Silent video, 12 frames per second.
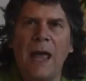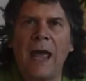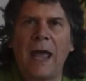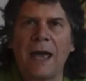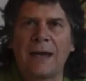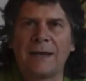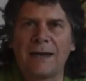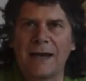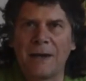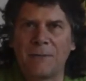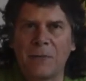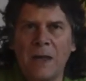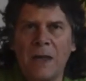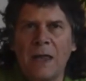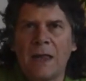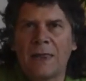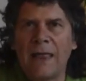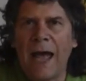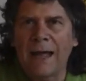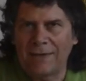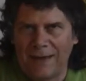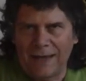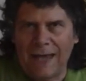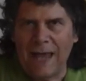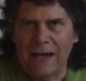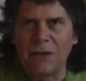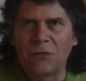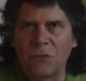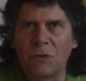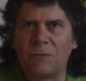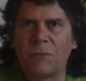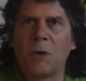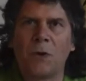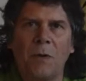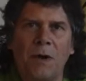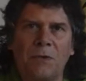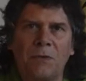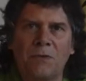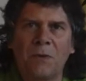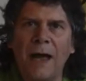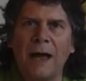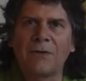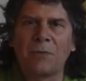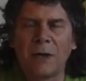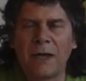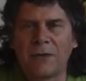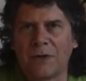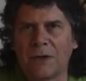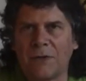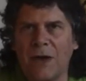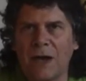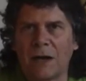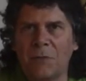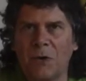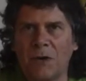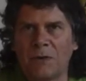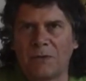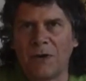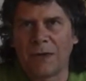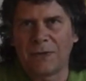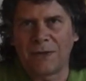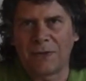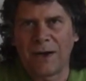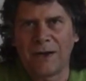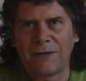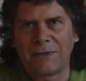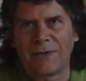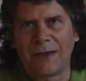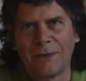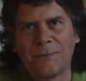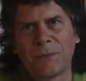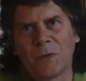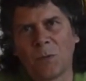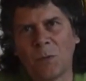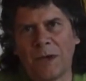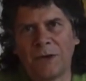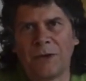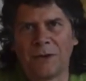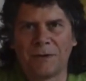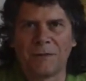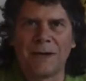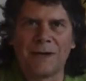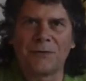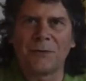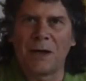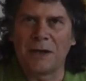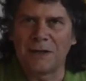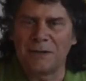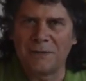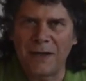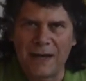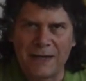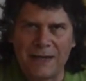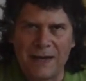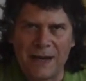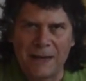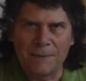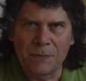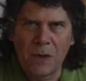And that, again, is good when you're under stress, but as I'll talk about, it's not the greatest when you're trying to live day to day.